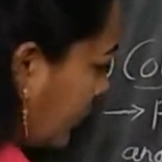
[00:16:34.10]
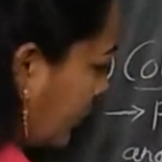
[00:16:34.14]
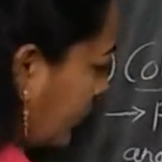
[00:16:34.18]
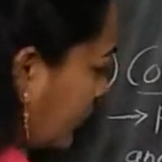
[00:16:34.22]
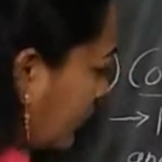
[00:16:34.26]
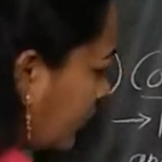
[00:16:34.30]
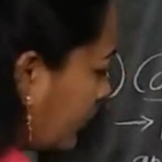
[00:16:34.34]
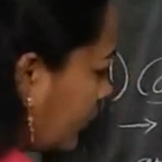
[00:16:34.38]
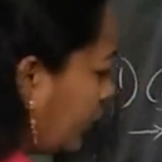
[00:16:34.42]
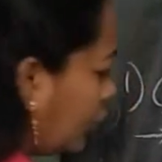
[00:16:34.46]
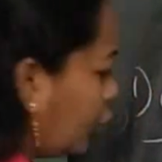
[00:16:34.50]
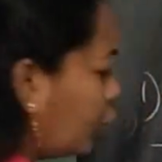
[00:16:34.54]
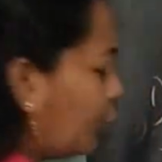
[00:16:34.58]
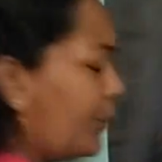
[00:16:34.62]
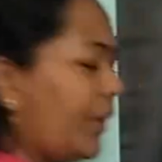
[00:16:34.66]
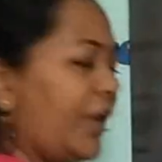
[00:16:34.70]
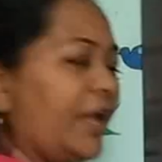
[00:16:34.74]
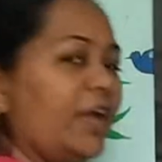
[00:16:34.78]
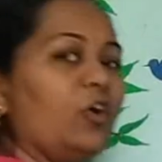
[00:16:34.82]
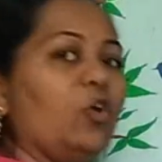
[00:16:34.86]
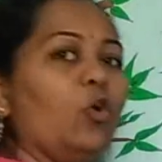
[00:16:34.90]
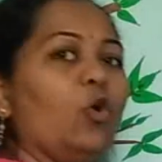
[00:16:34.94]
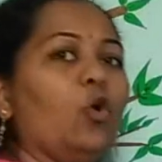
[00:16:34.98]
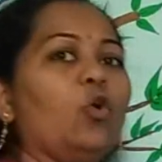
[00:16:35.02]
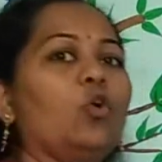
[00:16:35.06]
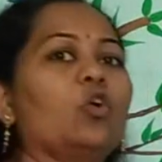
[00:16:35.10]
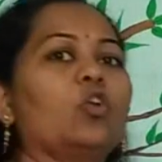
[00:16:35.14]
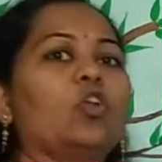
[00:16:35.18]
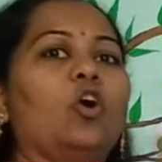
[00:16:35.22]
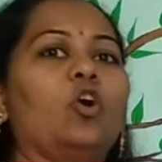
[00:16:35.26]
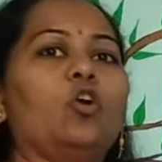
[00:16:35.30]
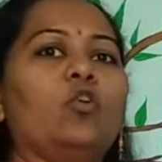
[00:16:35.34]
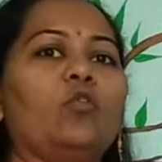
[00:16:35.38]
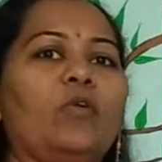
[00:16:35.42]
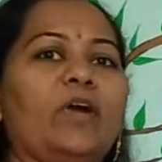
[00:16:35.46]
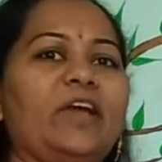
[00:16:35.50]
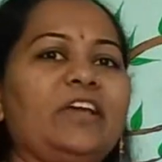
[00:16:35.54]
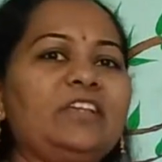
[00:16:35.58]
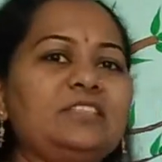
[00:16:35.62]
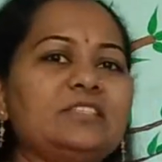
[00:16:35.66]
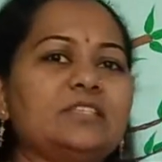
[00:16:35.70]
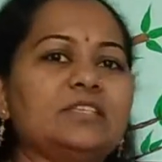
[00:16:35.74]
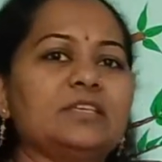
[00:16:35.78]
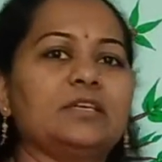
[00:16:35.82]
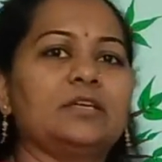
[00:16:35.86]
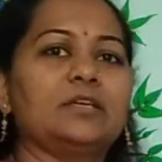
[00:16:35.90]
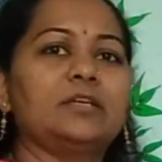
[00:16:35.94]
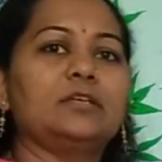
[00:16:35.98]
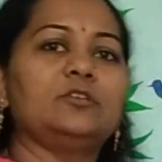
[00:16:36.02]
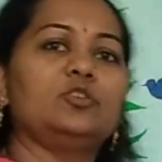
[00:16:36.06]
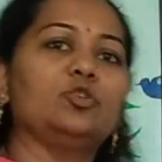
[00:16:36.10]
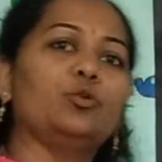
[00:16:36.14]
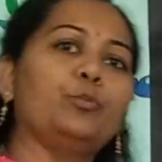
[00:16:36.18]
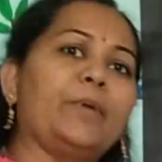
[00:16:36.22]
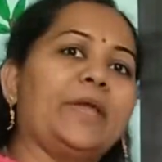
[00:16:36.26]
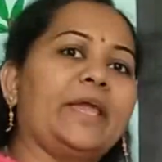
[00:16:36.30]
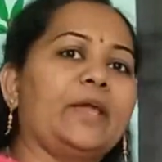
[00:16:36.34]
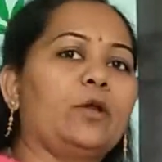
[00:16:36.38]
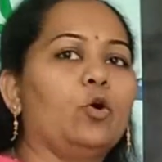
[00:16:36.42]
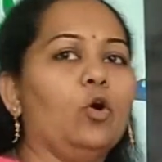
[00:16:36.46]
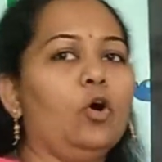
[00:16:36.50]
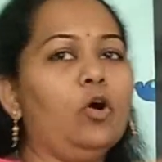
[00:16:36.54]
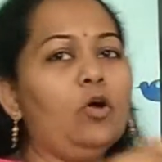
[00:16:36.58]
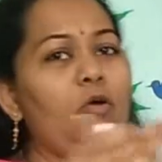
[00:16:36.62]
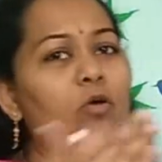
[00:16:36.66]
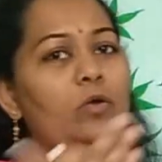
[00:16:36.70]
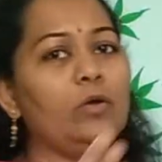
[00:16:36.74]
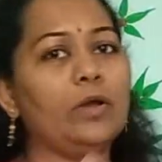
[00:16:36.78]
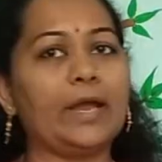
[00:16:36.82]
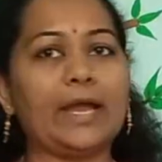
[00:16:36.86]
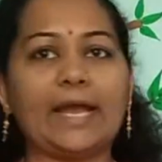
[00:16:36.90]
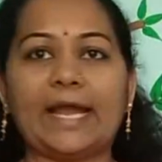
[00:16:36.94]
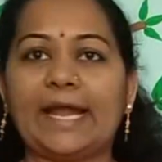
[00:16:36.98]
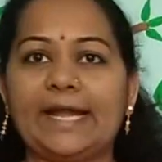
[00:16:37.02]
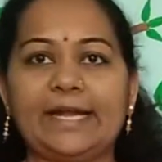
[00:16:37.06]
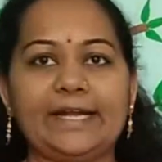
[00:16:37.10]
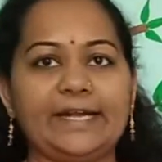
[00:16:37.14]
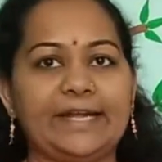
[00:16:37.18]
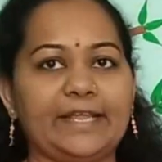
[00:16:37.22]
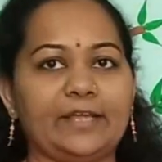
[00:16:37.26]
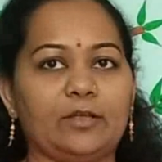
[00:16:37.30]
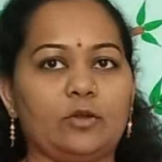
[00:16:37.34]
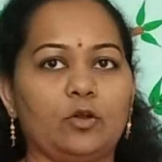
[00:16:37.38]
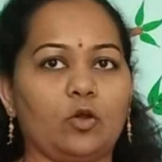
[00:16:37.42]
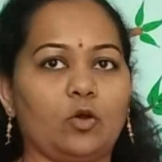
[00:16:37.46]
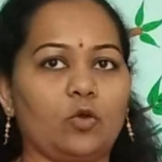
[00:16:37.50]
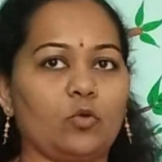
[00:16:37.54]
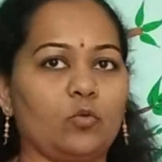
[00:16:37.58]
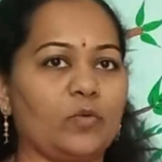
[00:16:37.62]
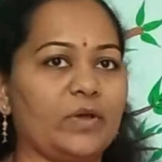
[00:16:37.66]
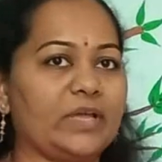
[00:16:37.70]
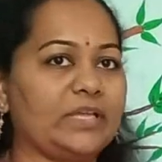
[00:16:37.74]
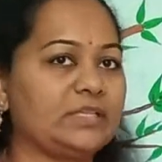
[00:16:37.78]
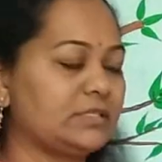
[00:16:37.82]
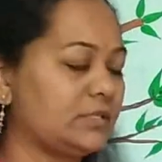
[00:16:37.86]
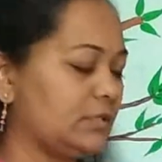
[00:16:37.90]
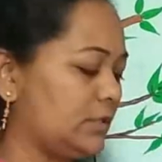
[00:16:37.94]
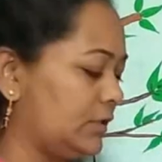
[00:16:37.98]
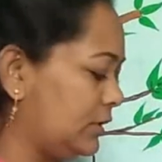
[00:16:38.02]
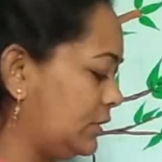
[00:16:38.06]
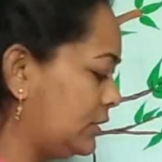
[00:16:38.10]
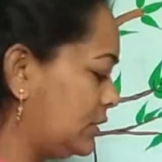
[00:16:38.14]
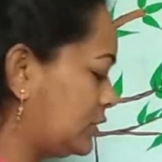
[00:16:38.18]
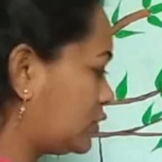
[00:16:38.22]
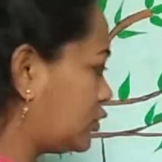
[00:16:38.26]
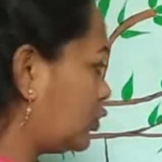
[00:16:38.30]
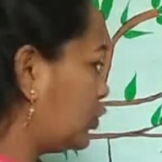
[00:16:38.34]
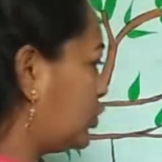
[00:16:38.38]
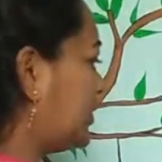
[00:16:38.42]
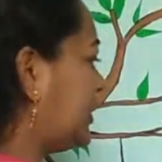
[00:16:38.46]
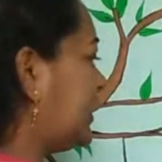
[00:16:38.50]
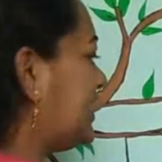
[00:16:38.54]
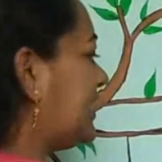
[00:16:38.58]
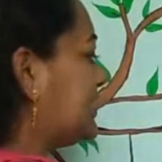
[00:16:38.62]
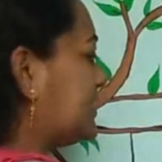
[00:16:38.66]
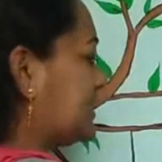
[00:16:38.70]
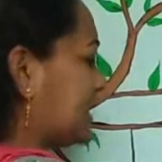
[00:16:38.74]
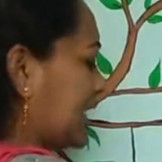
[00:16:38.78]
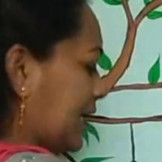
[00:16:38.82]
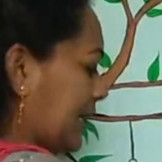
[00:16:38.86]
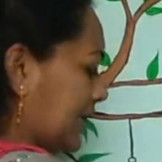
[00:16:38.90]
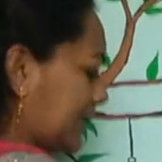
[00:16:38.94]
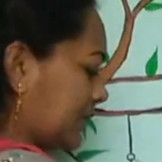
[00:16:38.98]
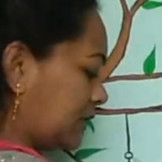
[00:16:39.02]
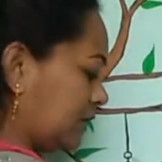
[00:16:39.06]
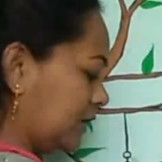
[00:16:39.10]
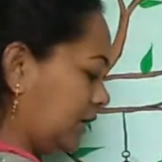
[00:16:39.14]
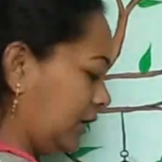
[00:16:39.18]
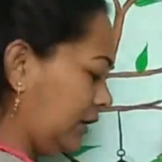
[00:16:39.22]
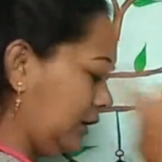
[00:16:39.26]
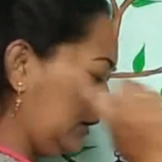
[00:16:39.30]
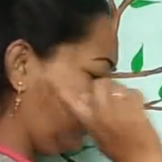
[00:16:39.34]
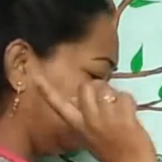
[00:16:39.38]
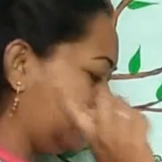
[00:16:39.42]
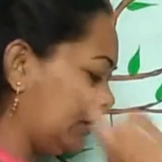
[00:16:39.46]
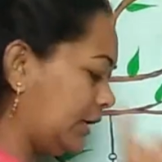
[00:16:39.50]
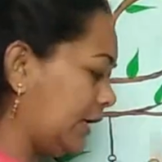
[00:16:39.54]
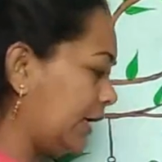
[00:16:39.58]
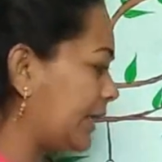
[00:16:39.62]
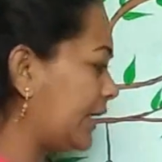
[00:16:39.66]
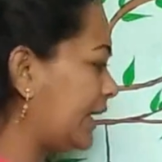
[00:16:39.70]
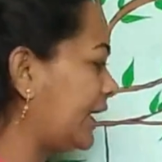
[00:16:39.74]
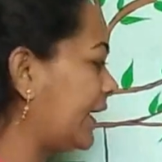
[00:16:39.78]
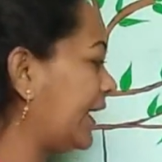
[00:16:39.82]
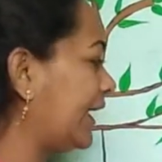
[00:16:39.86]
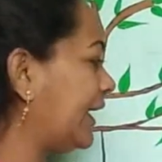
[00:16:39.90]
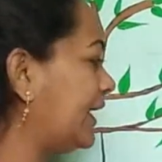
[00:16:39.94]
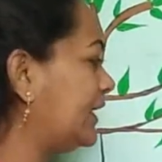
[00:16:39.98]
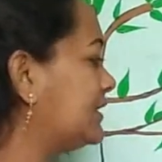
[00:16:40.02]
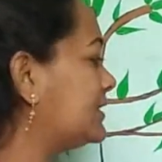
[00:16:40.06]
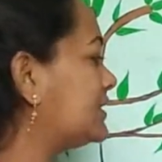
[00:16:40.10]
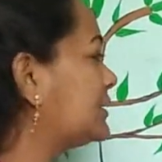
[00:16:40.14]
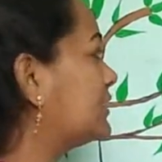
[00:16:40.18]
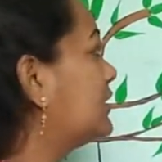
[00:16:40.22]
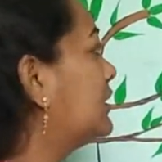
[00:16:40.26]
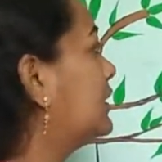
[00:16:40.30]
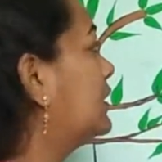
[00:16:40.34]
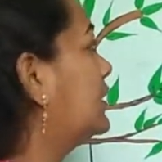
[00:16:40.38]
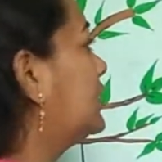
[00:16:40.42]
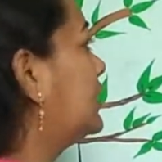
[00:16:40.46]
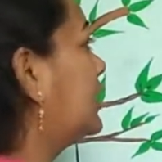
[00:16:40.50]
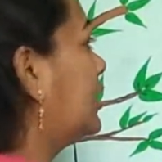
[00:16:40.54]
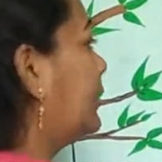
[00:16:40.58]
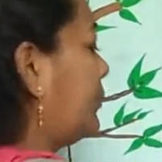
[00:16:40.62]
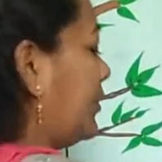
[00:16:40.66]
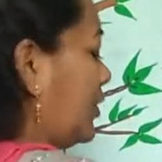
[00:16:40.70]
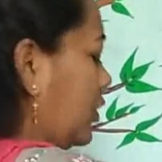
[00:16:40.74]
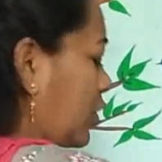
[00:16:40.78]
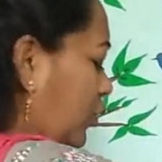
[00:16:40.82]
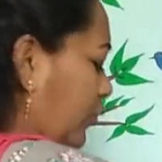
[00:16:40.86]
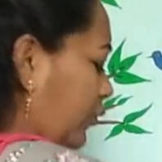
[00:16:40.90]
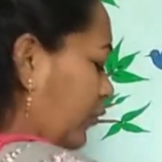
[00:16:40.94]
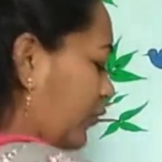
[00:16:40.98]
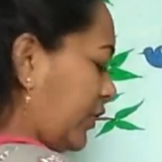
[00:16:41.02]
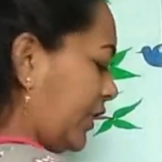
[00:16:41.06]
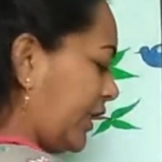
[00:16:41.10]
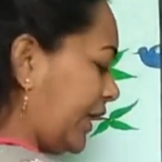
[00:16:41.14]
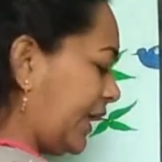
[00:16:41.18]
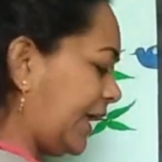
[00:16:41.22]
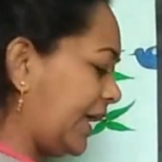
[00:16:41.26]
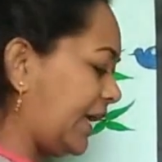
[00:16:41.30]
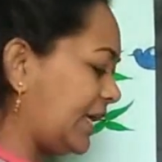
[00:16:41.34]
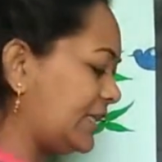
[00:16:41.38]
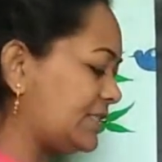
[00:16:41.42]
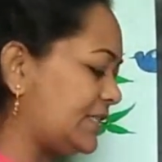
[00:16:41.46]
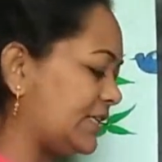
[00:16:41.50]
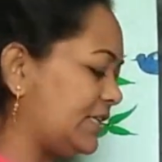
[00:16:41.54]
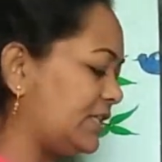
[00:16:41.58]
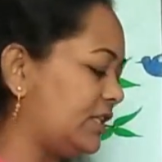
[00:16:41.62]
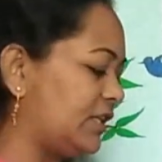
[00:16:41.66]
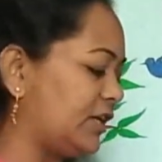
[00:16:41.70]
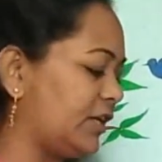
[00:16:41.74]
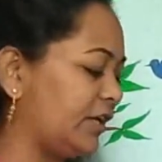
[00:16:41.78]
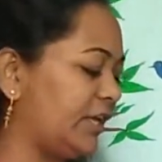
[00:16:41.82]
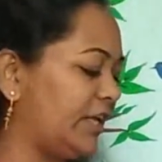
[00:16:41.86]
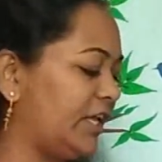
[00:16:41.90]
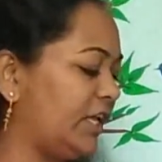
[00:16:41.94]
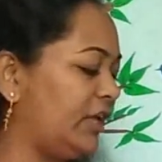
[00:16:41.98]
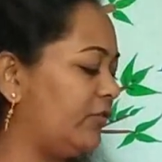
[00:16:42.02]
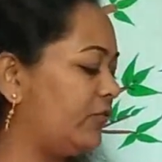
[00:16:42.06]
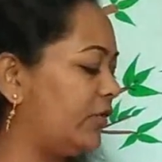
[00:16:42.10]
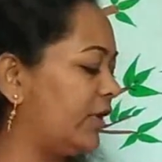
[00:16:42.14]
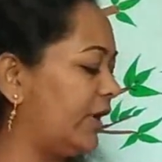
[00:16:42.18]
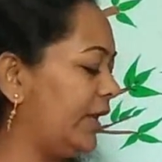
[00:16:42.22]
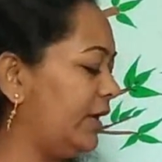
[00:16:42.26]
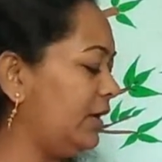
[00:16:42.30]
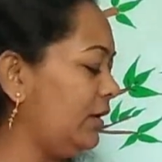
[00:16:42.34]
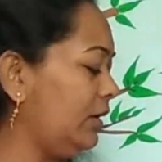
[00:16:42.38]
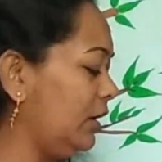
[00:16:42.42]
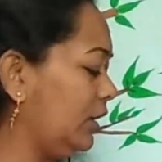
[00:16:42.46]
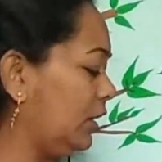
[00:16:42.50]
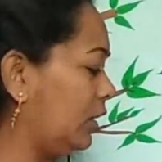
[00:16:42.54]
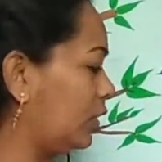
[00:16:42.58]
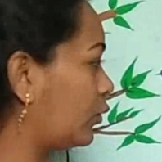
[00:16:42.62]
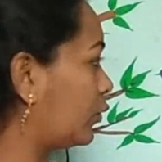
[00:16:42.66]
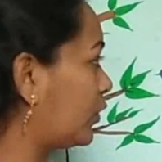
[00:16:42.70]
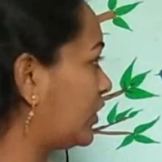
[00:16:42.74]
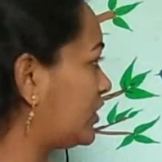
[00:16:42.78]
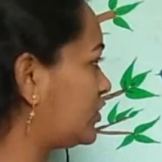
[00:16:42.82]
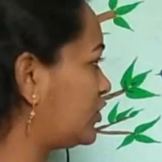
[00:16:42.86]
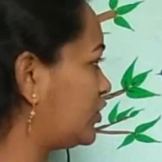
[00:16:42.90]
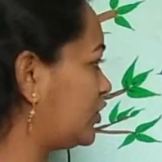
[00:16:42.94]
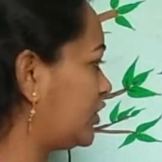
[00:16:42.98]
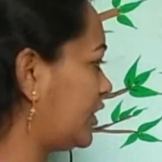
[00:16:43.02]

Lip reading: You may go clockwise, you may go anti-clockwise. So these are the rays. Number of rays in the given question.